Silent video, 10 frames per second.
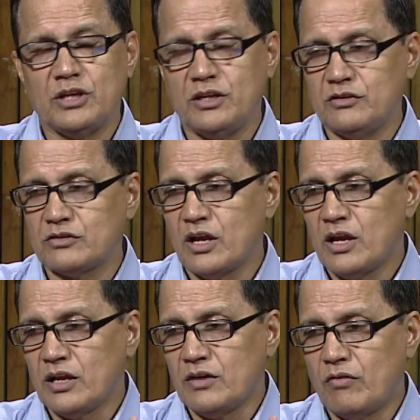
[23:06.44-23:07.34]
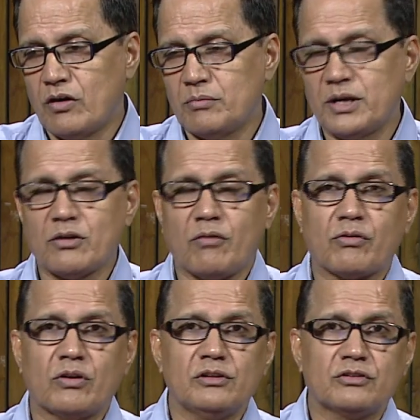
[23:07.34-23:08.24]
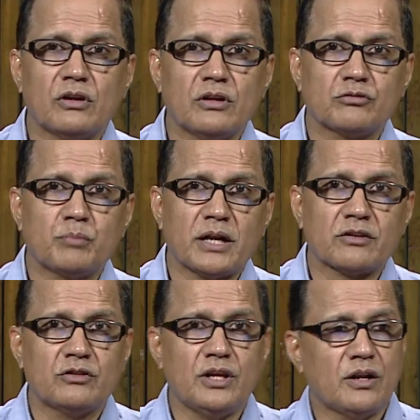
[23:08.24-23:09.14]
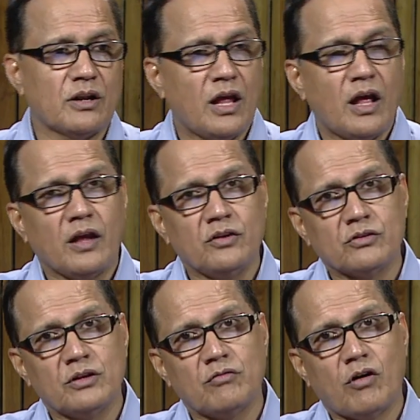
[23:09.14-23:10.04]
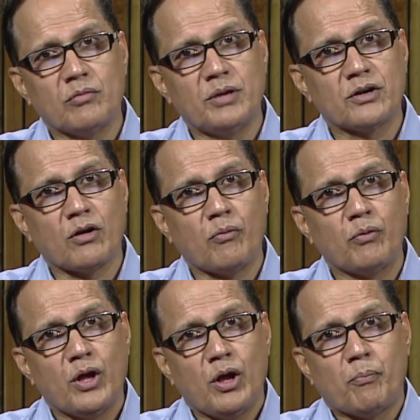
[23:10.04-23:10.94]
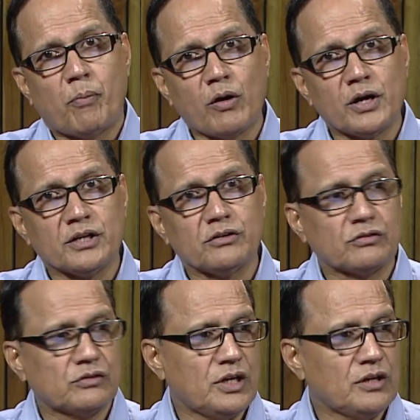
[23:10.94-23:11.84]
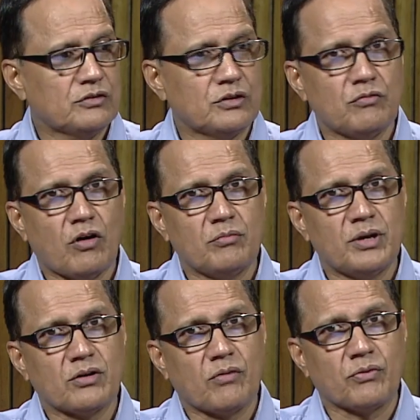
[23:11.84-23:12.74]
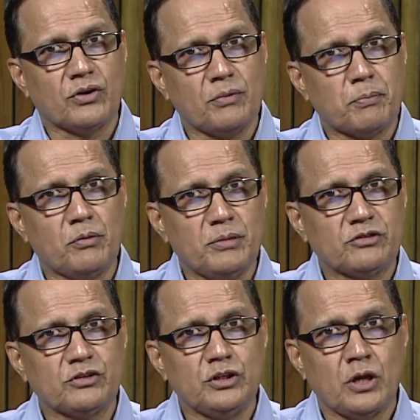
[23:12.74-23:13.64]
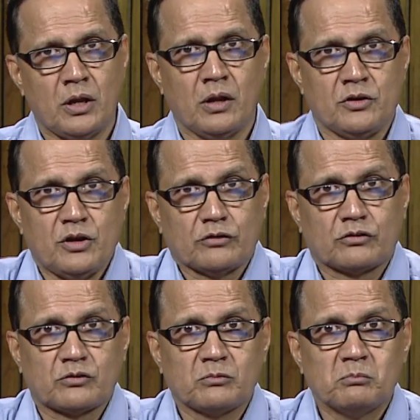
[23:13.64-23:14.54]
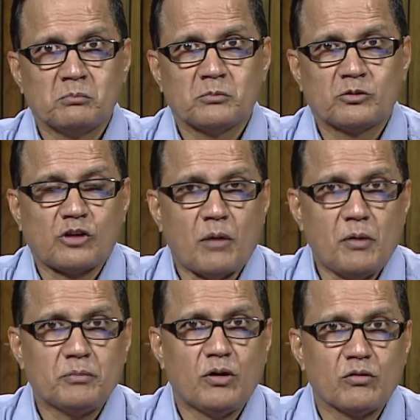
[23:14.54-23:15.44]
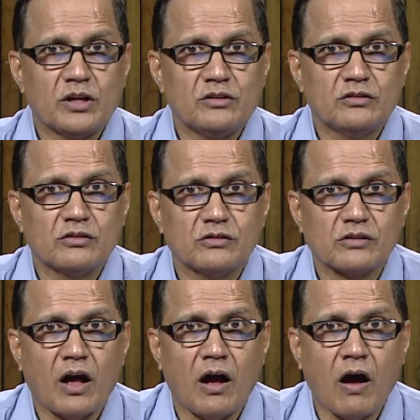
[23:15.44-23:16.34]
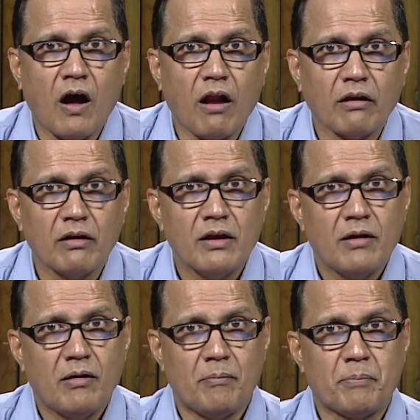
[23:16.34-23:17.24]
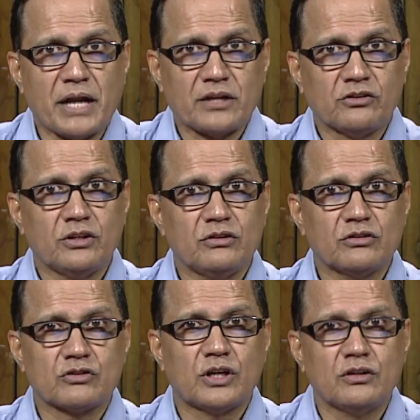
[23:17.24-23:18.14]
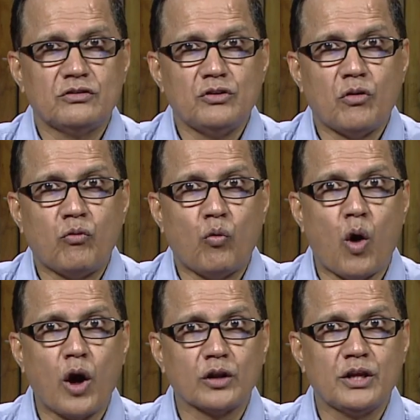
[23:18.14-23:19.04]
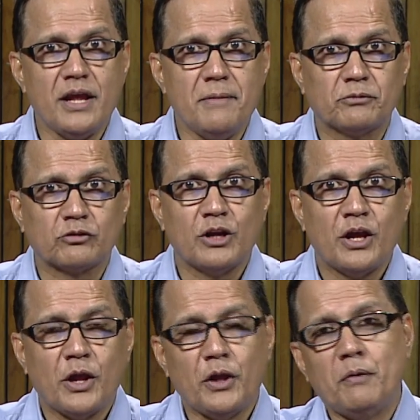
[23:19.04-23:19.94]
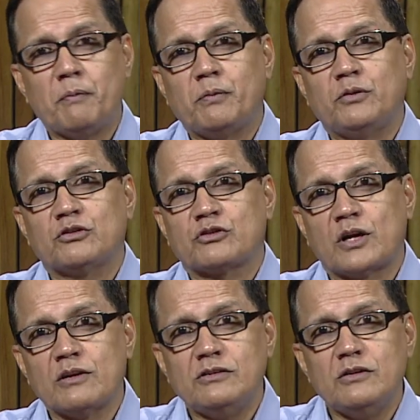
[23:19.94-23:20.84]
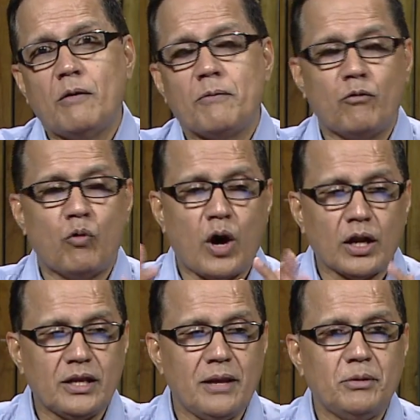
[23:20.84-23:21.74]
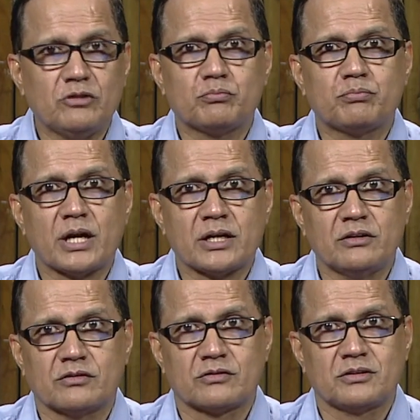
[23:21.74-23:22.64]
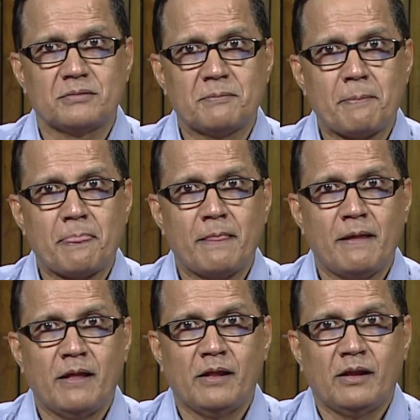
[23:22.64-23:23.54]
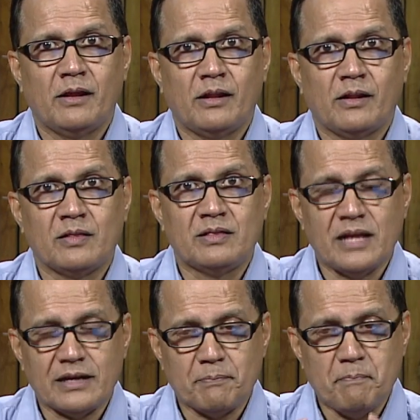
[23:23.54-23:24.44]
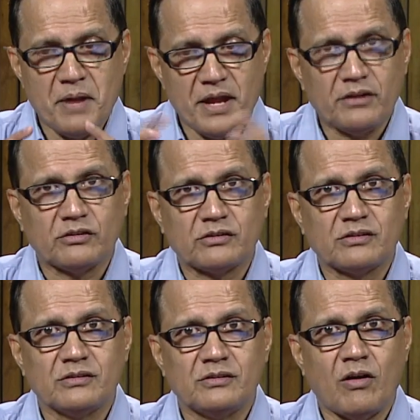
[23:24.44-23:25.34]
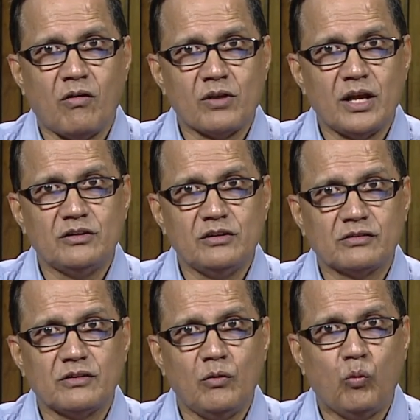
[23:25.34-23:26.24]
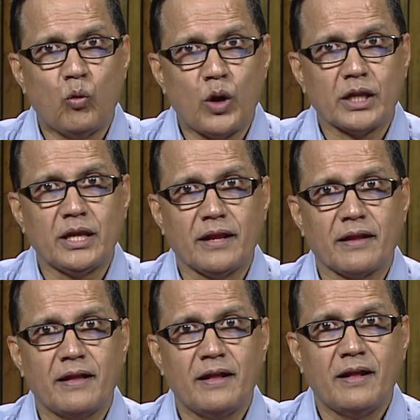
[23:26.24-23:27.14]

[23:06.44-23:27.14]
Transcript: there is involvement of cultural aspects, there is involvement of politics, there is involvement of diplomacy. Yes, some of the organizations are practicing the strategy of war games. If the strategy of war game is practiced, that makes the organizational working